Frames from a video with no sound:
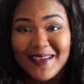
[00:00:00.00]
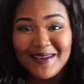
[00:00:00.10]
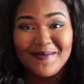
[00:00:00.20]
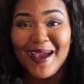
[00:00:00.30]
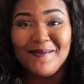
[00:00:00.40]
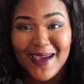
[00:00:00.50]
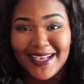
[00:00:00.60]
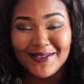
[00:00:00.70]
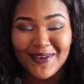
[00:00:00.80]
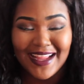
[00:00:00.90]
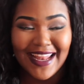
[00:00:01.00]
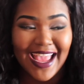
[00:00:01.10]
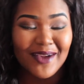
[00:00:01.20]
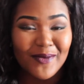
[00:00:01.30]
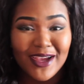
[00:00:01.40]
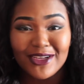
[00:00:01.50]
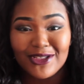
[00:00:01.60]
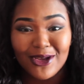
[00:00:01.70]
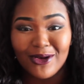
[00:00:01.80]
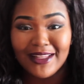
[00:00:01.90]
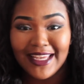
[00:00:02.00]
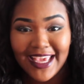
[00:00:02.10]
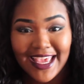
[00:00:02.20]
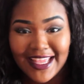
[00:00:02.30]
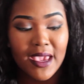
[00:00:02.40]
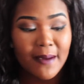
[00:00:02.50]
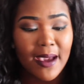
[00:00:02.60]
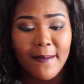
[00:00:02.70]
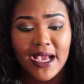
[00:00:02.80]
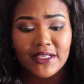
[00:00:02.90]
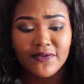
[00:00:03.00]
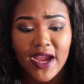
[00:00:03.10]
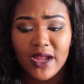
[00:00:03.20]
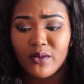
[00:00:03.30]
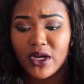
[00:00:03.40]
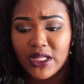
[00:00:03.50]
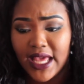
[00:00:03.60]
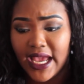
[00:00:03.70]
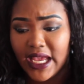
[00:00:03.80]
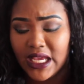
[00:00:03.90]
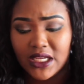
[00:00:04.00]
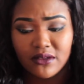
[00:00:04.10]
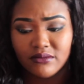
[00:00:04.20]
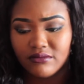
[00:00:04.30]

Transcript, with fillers: me and my best friend. Like, we are so lit. Me and my best friend were like,